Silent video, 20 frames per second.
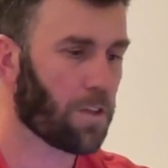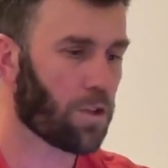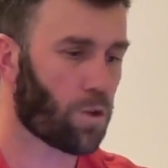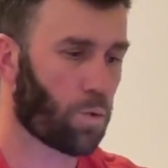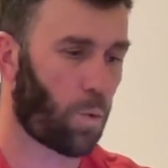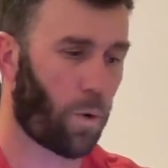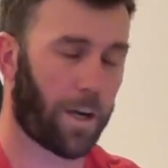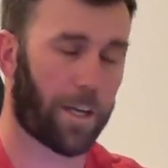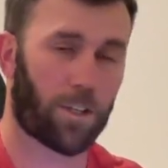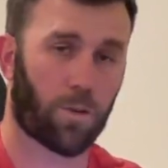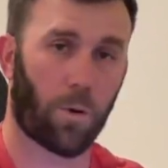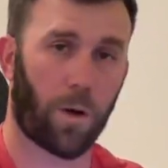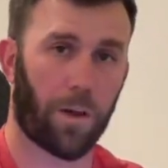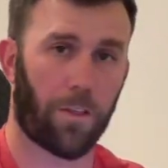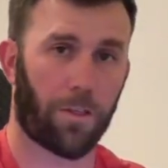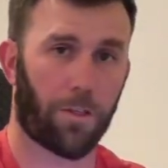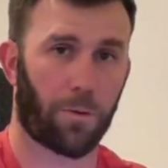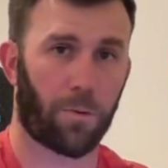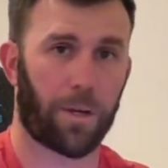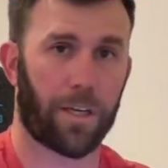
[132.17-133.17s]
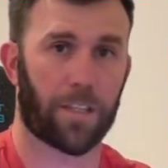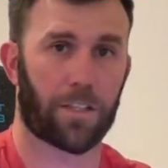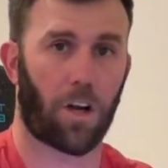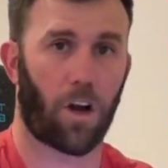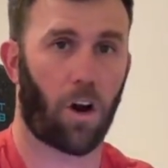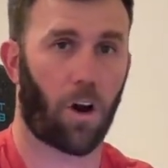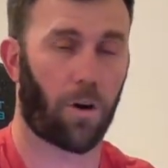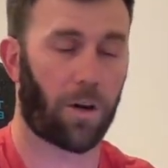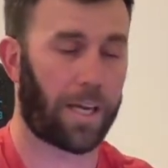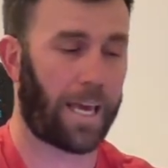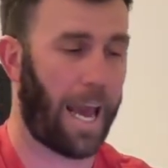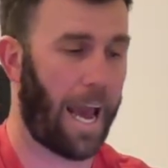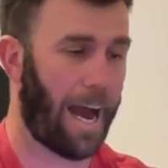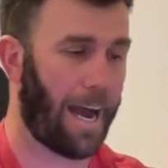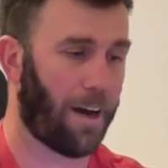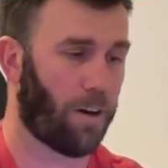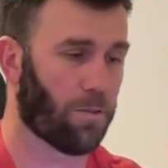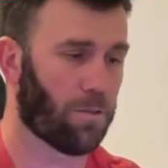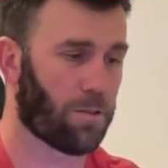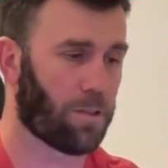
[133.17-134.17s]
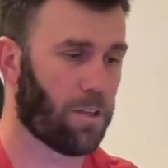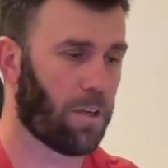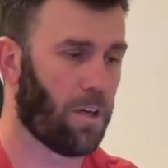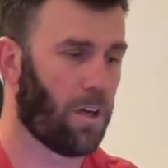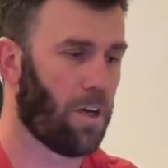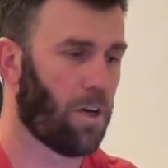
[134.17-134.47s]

twenty twenty-three is already out.